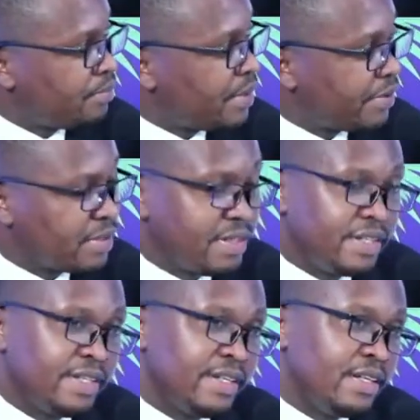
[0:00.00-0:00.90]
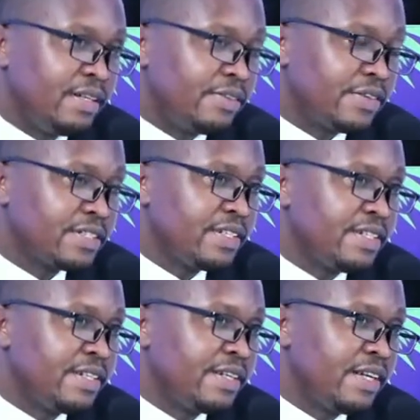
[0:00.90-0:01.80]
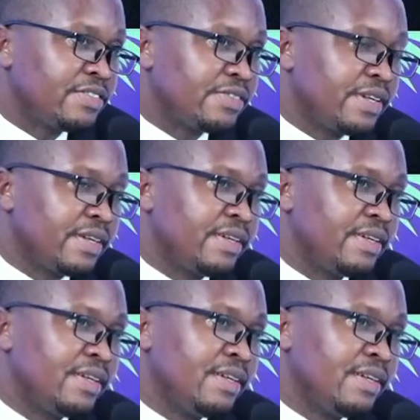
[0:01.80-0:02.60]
Rosalind illustrated.